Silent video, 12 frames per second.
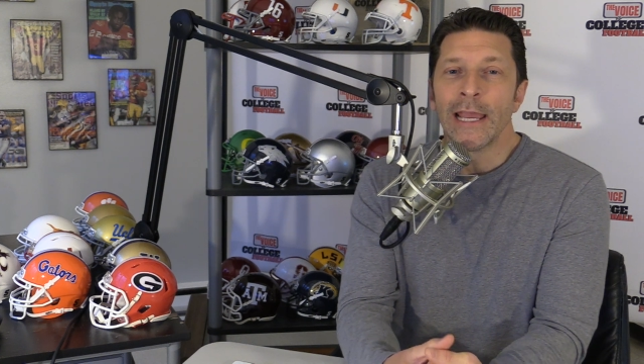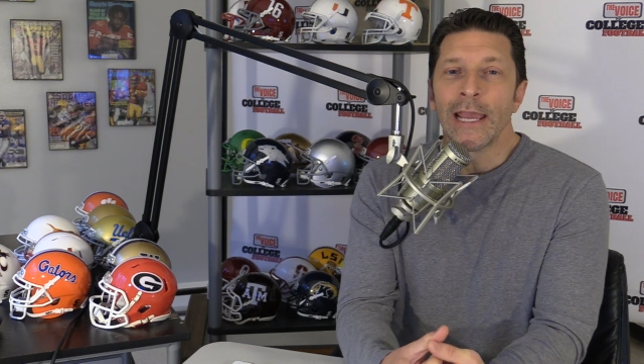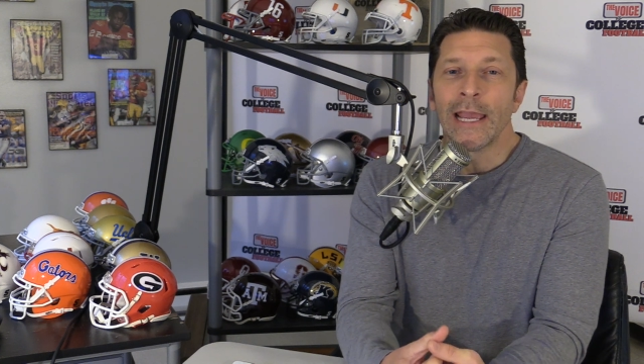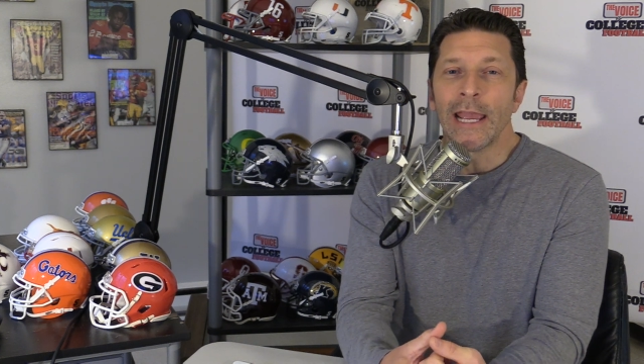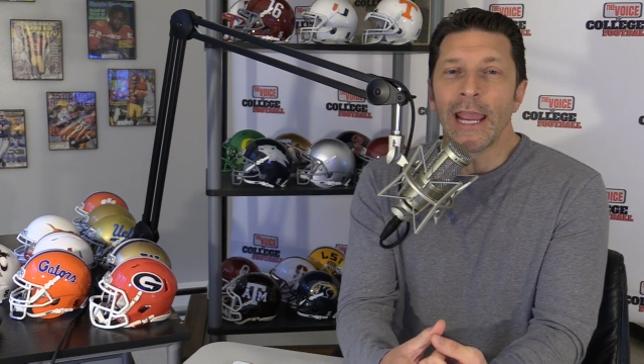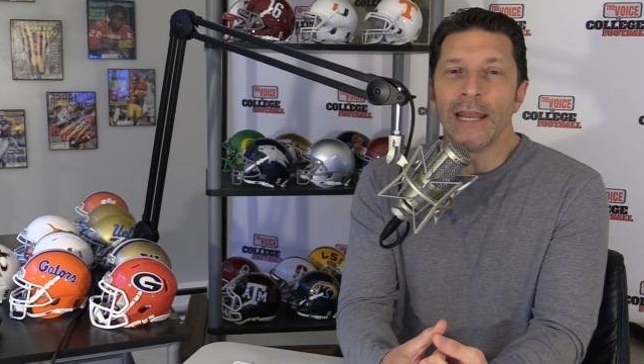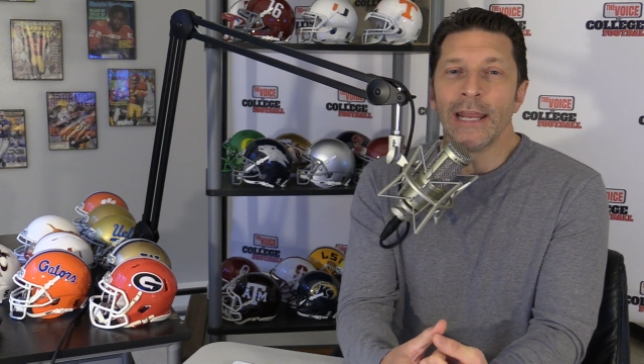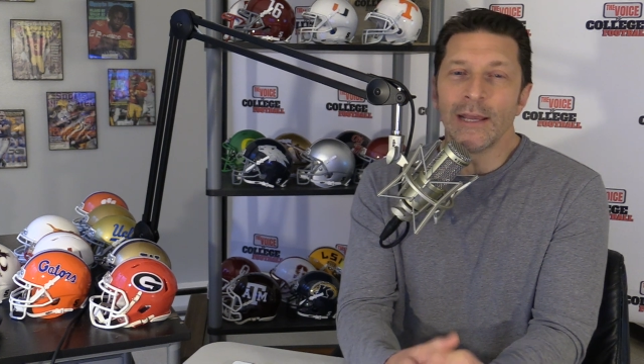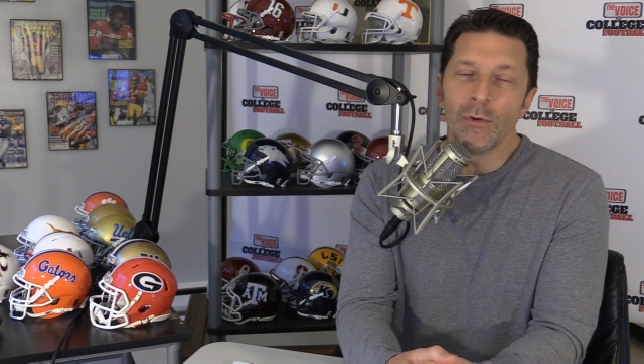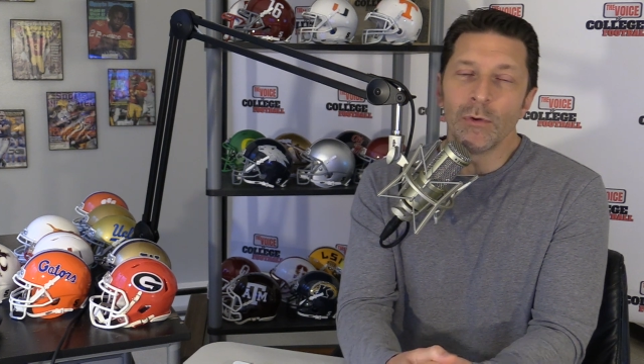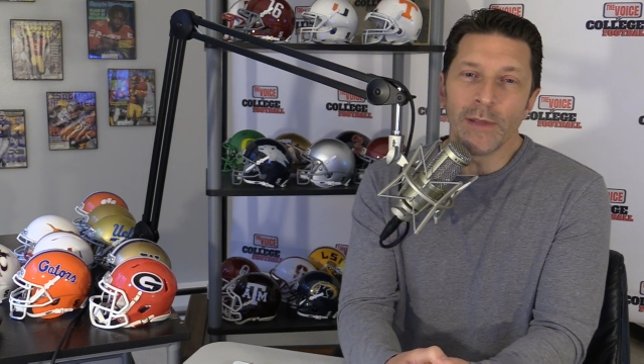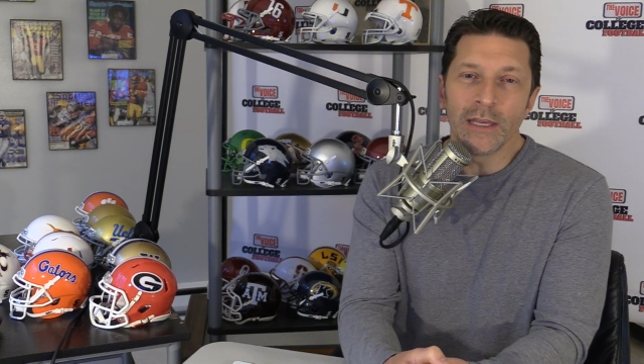And it
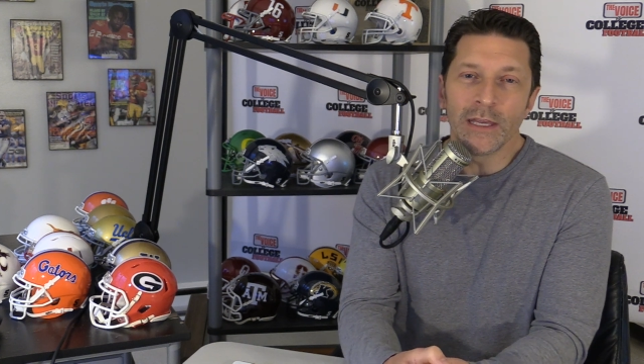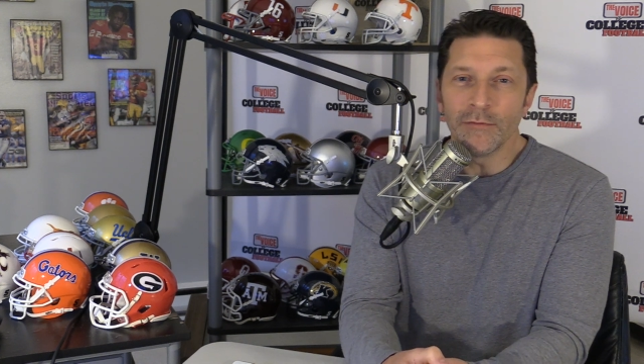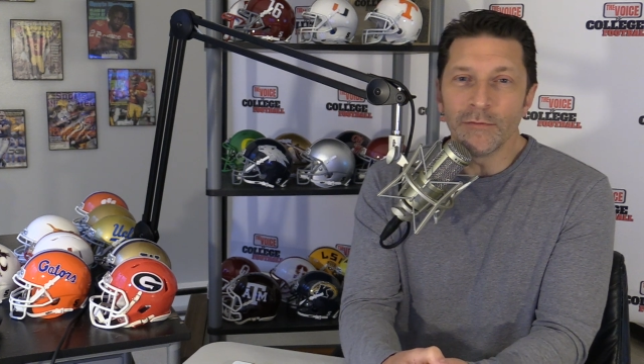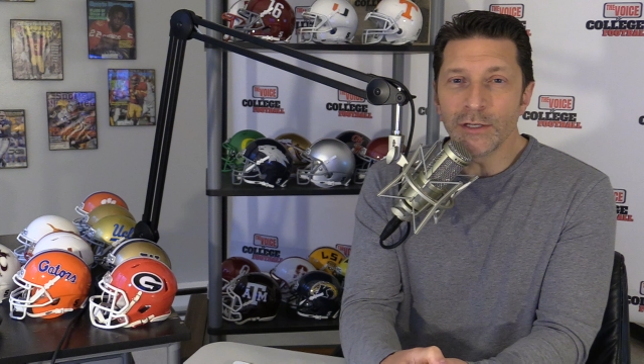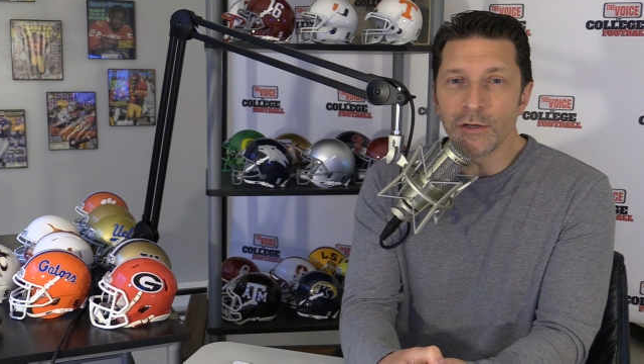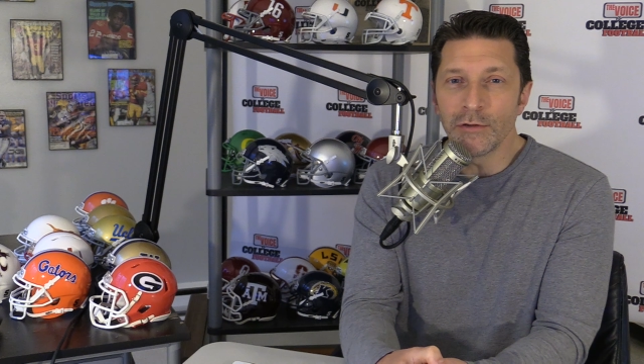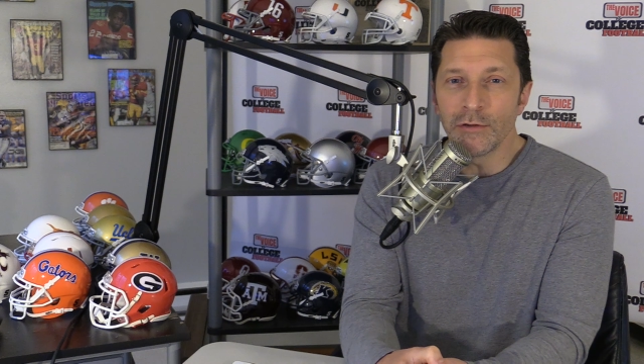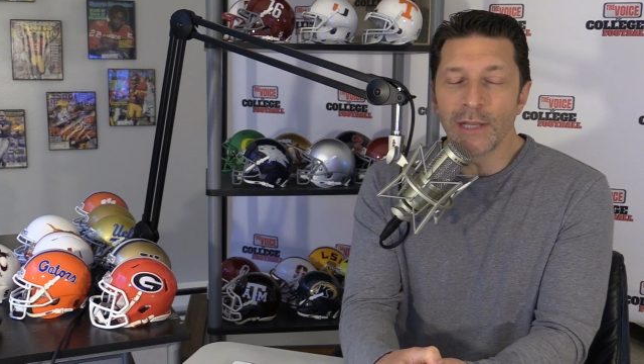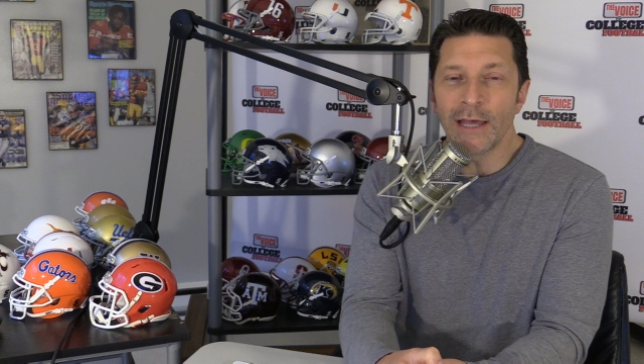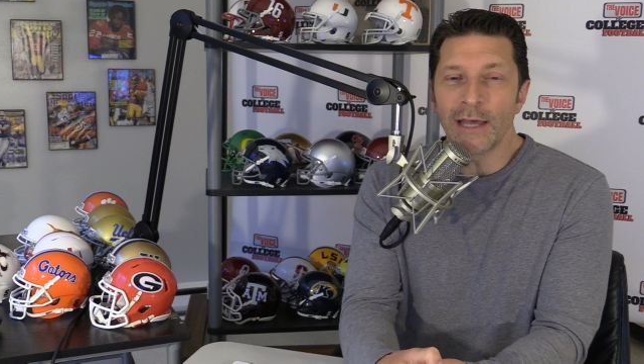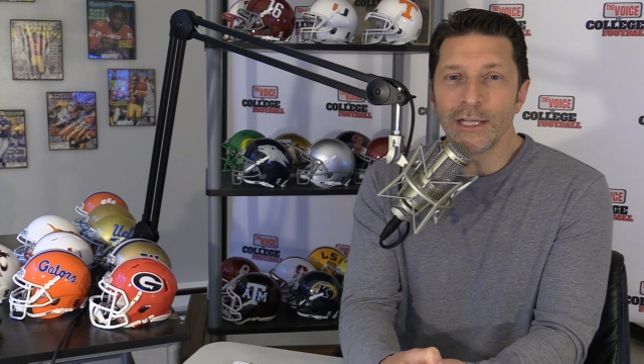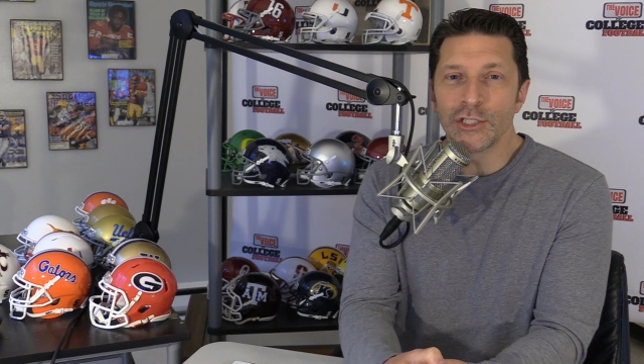would be conventional
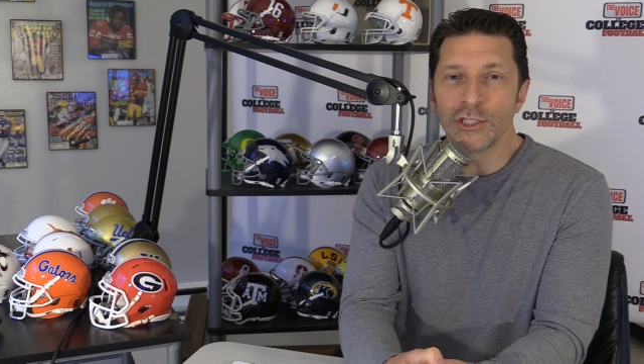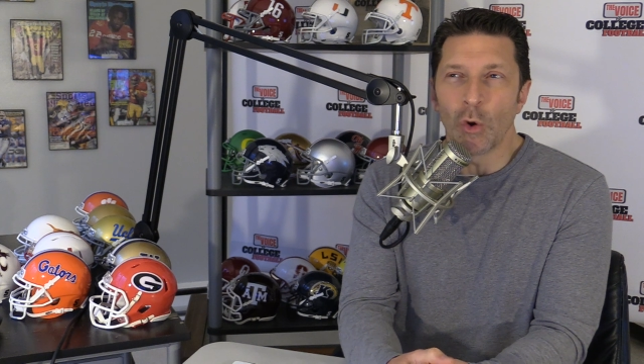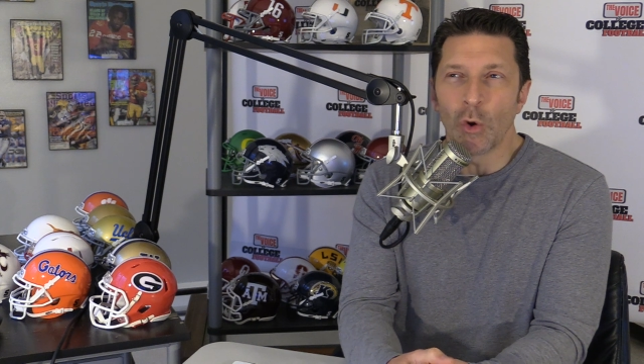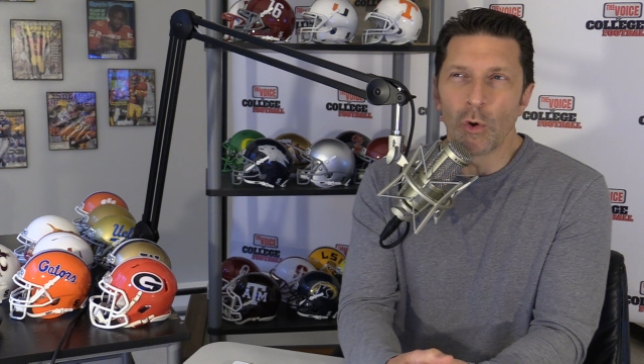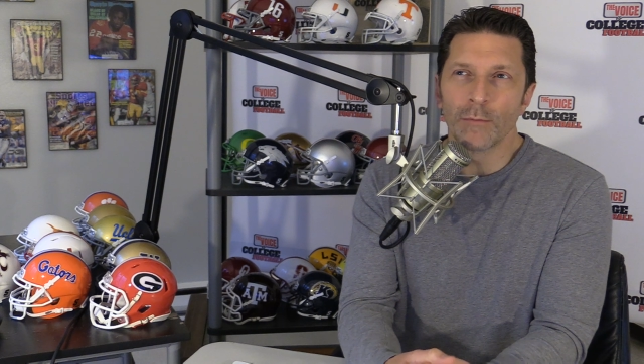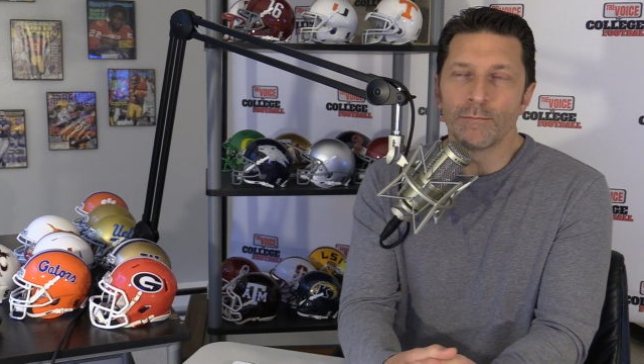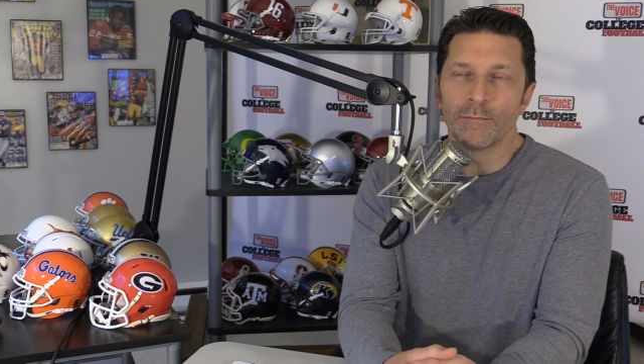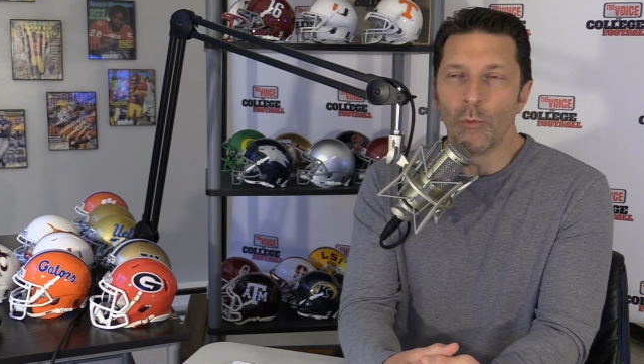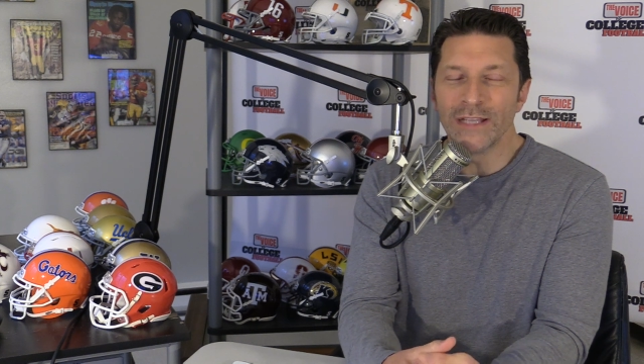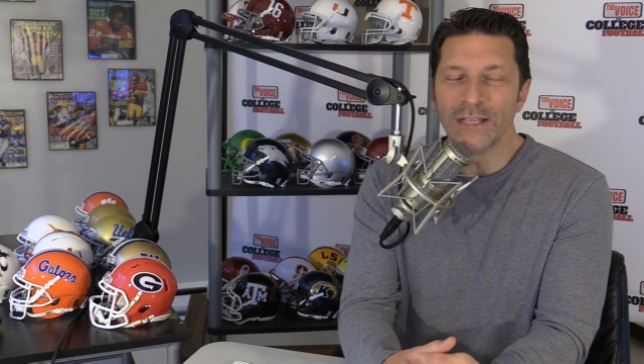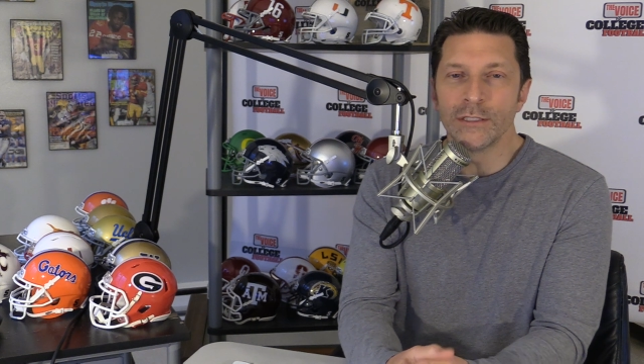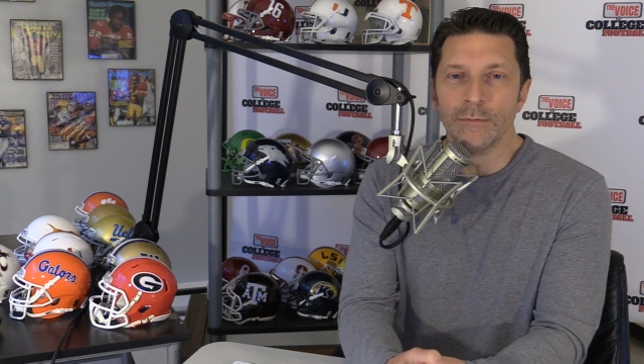knowledge or
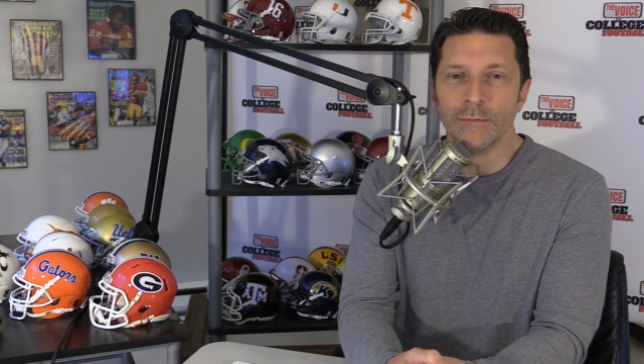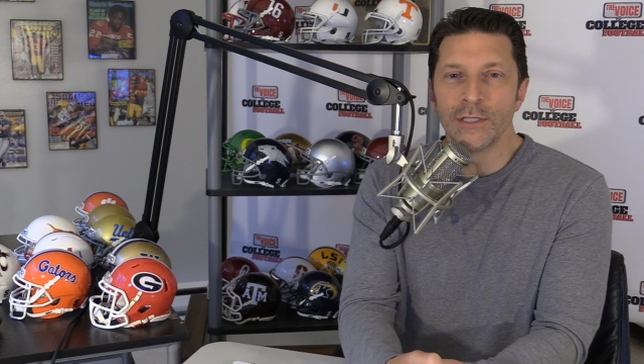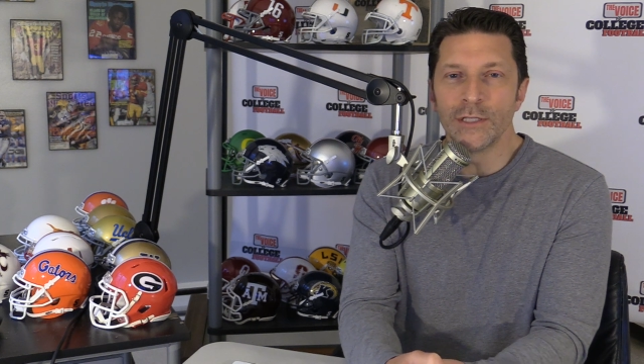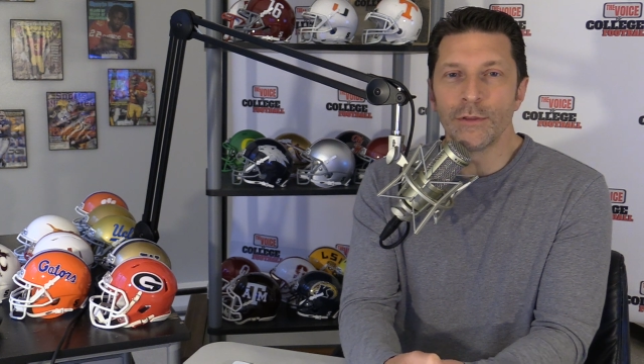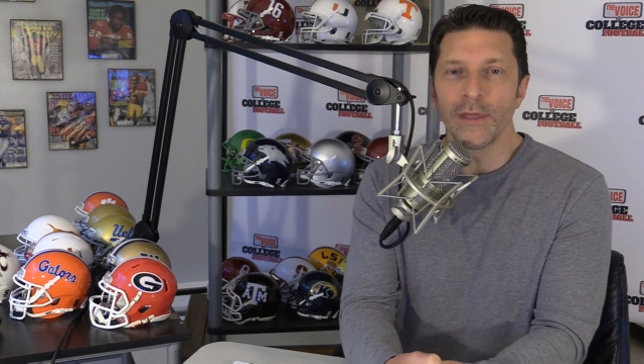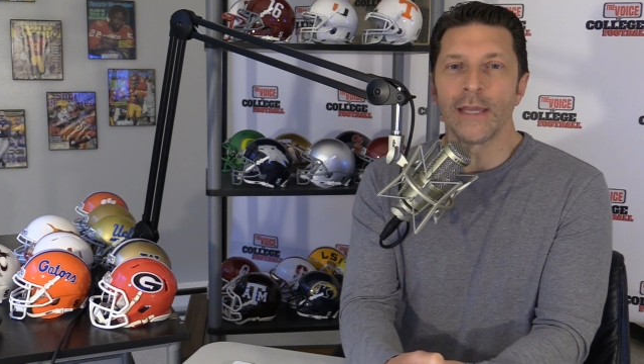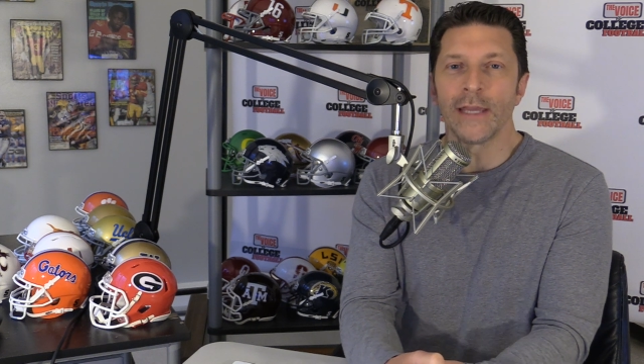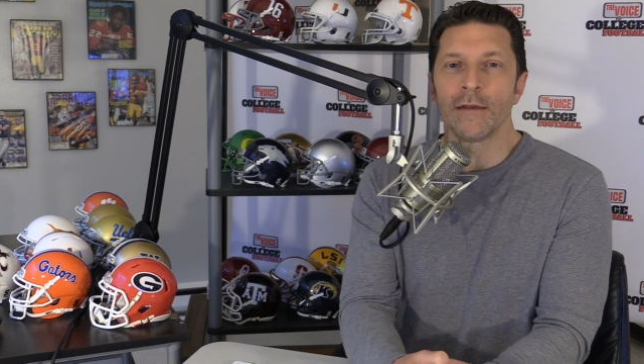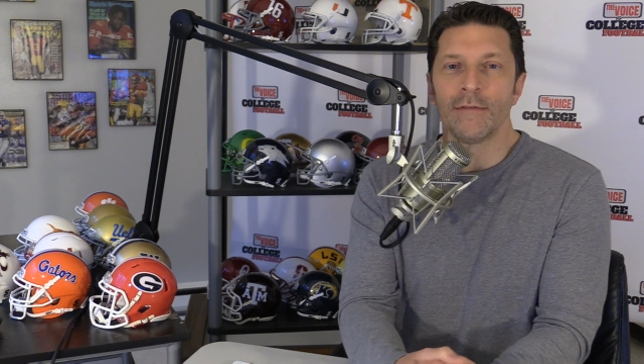wisdom to think